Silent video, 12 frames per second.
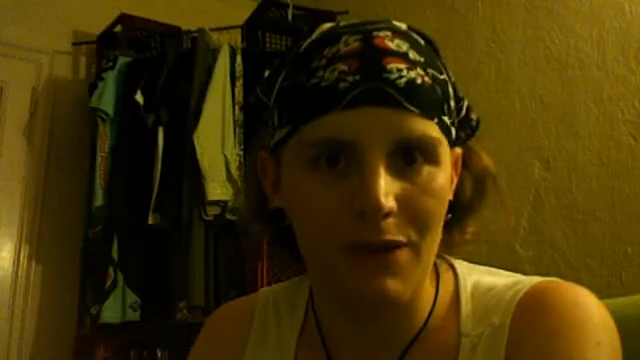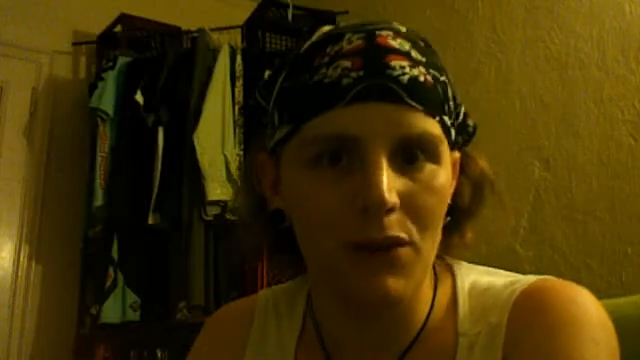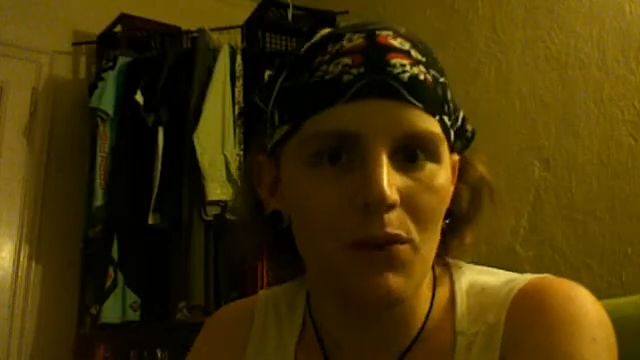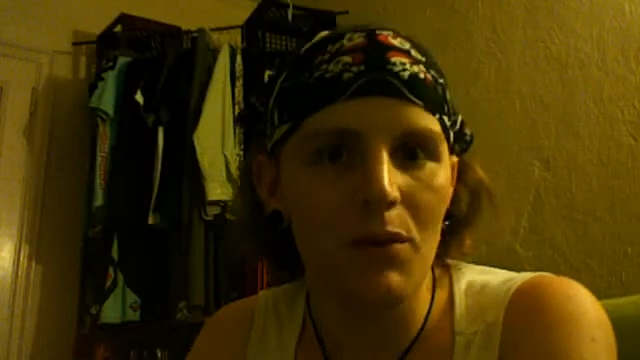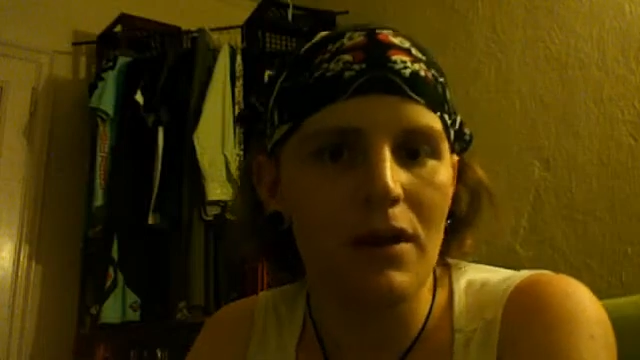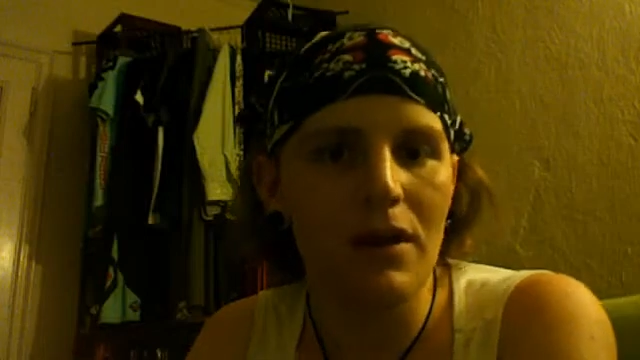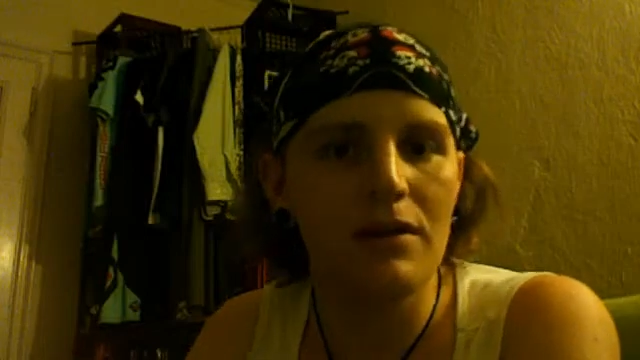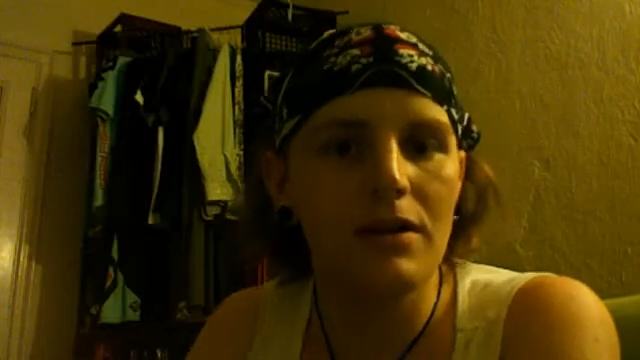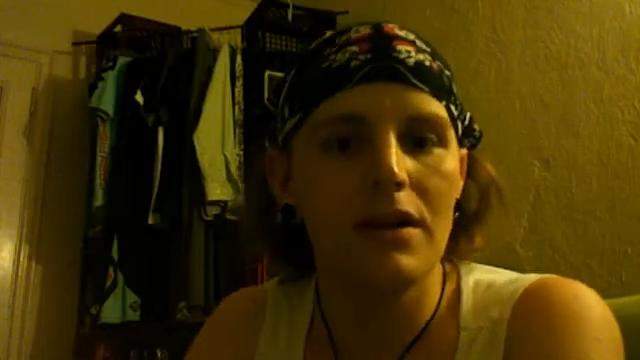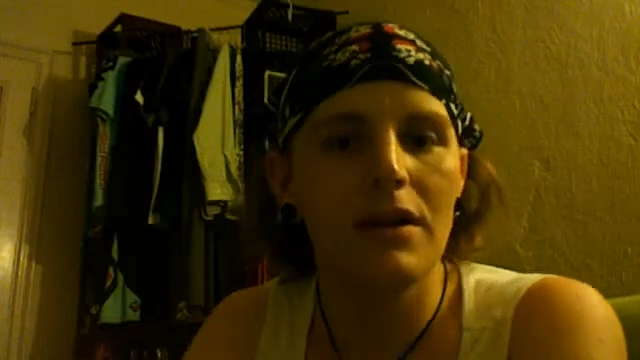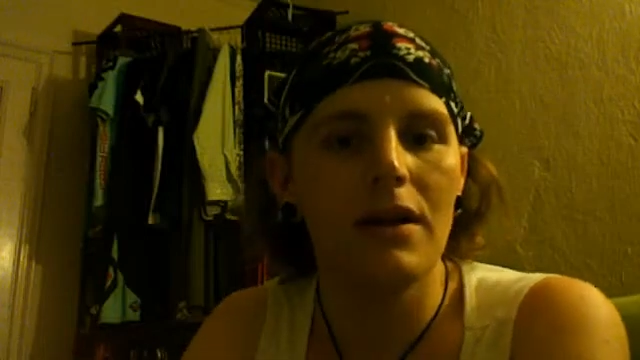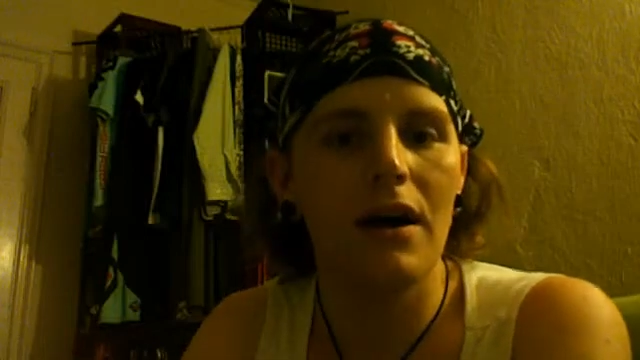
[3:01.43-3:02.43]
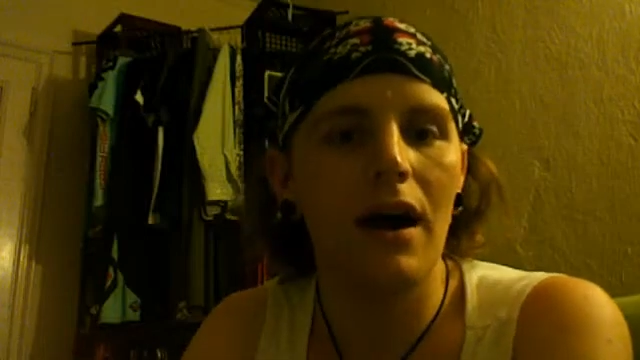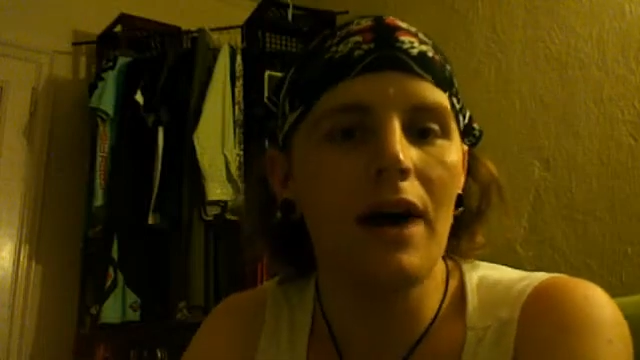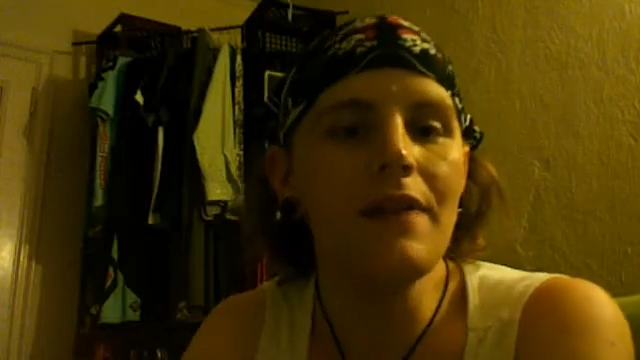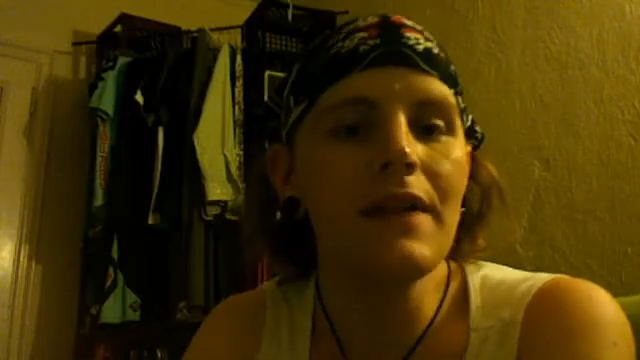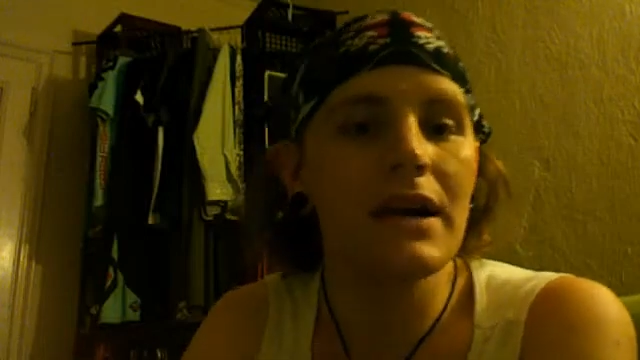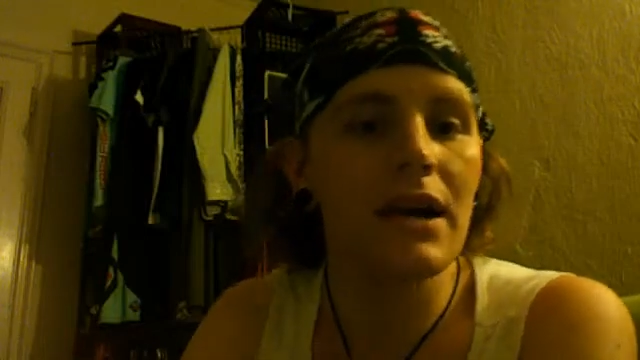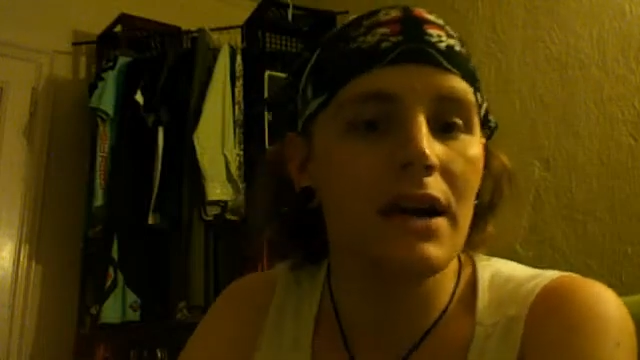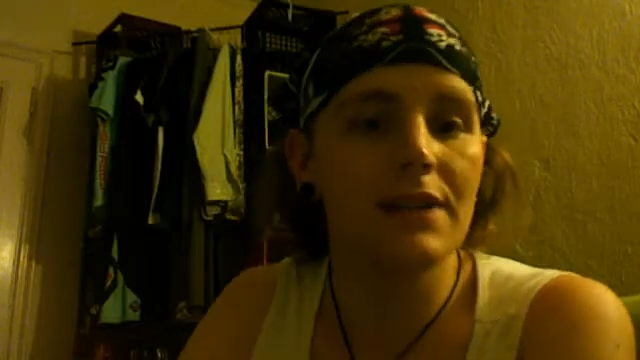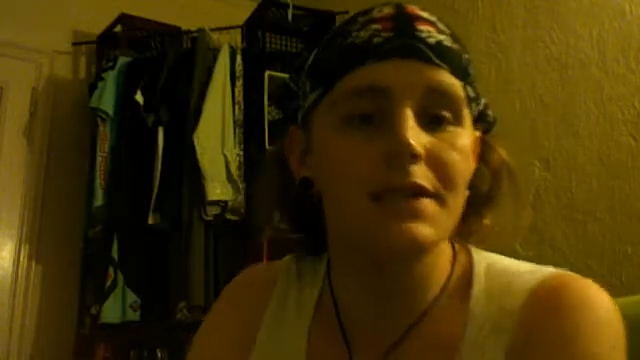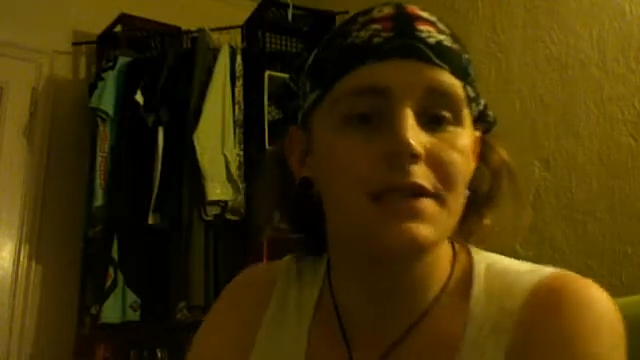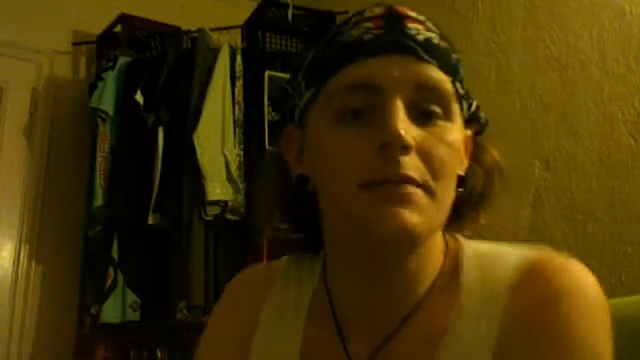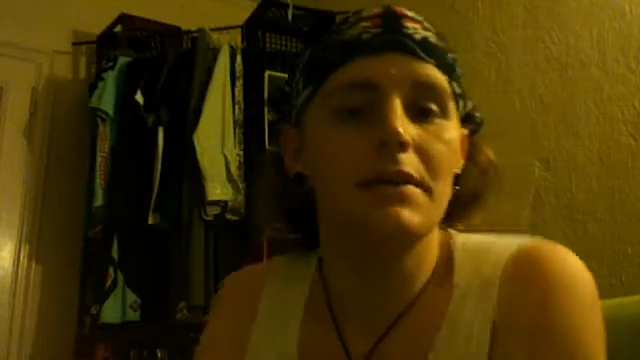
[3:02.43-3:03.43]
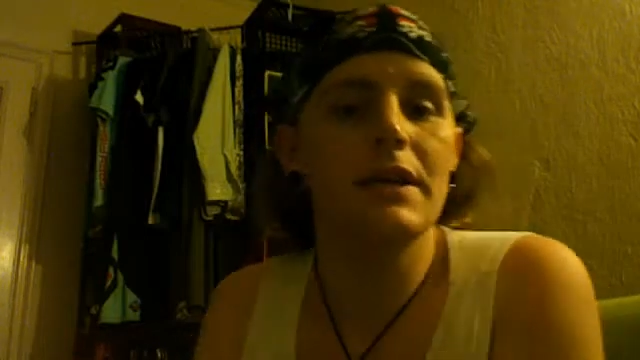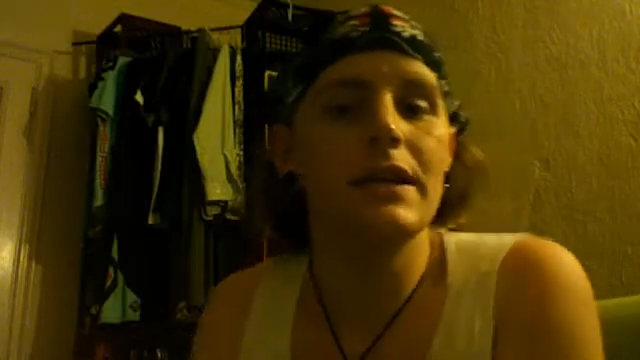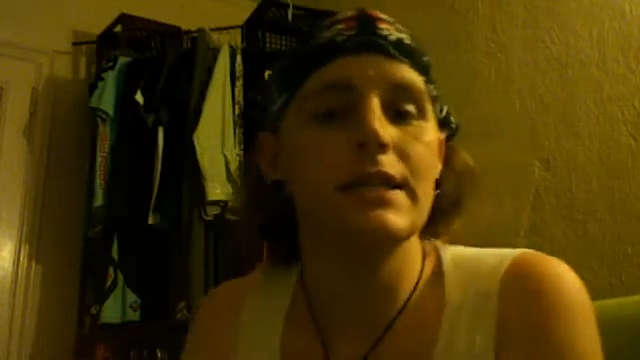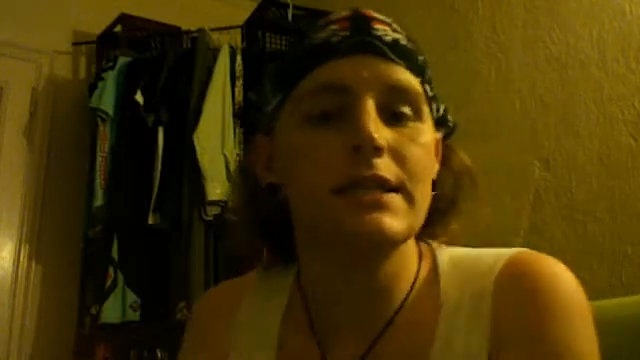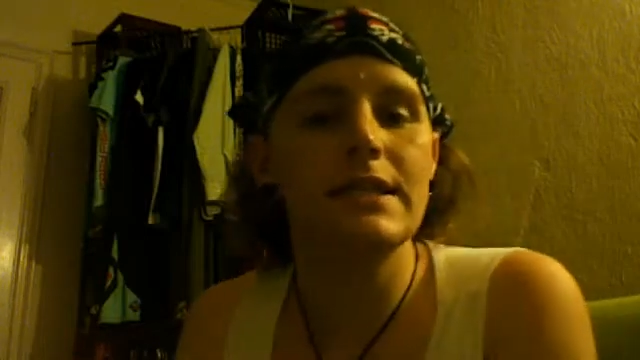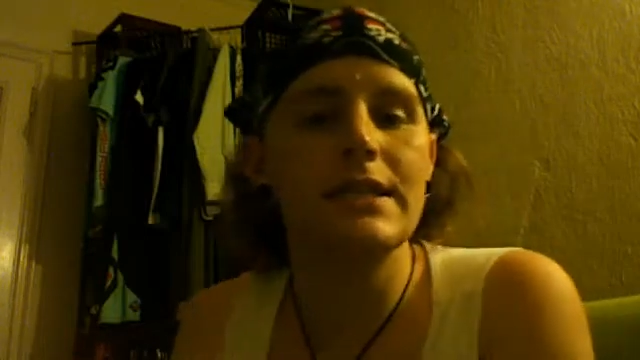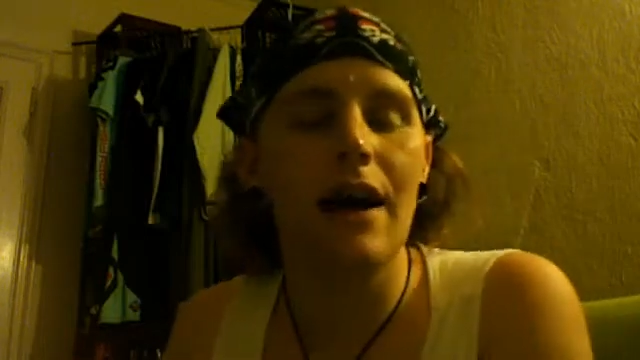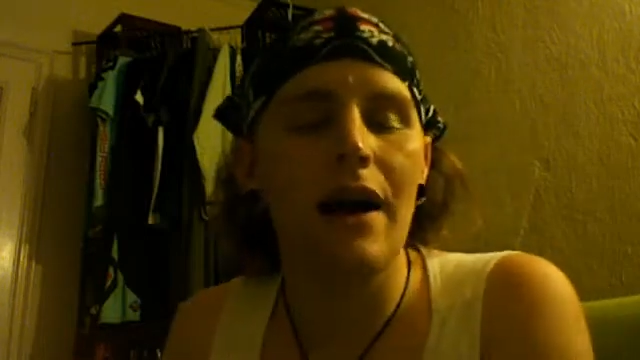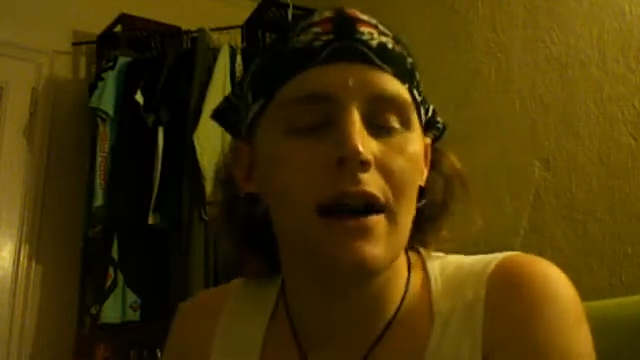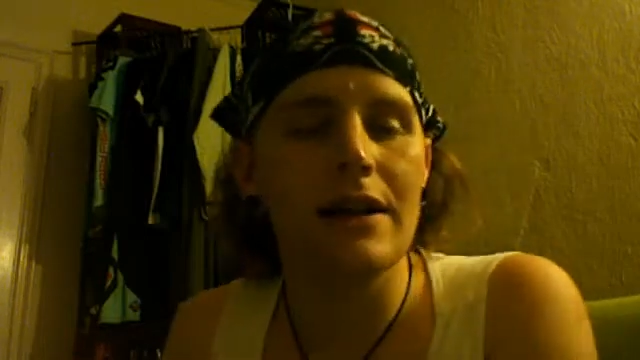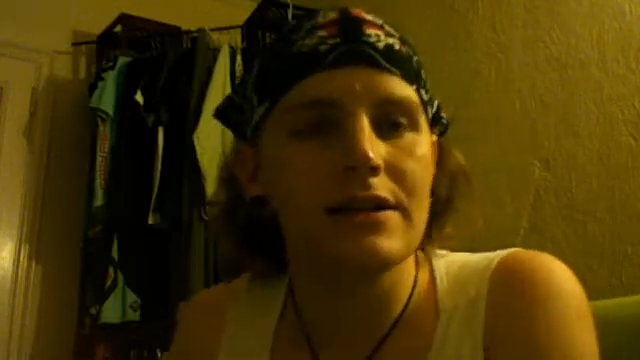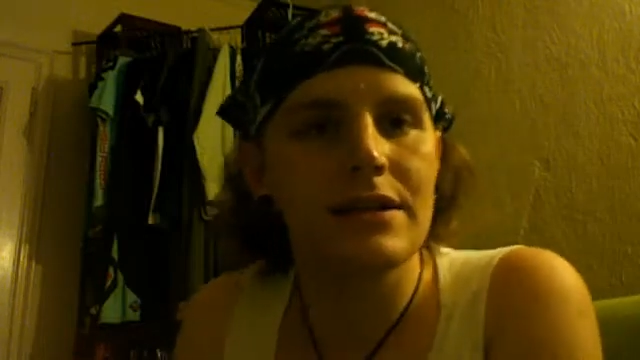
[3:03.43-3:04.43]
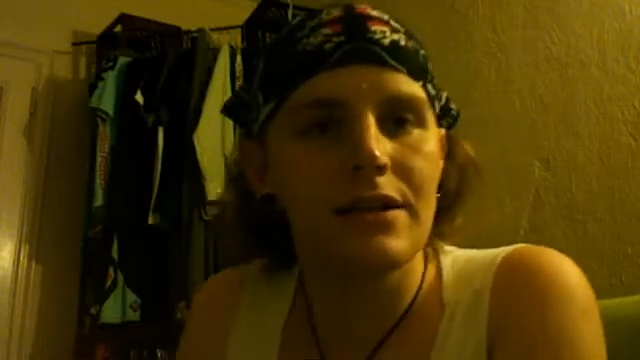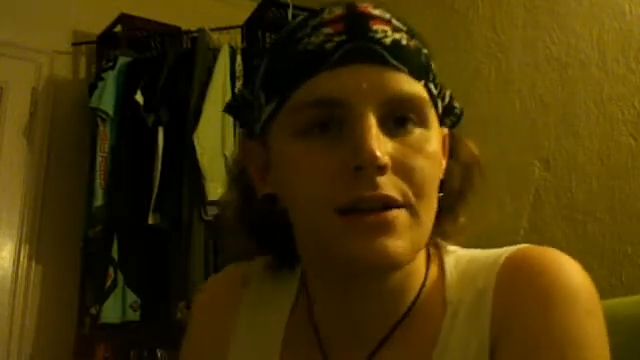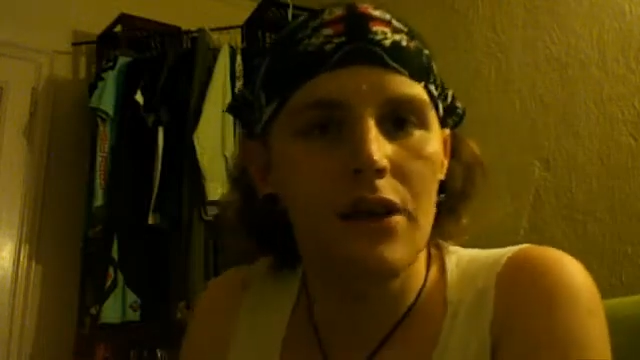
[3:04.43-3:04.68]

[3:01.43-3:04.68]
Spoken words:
you will, on that concept is that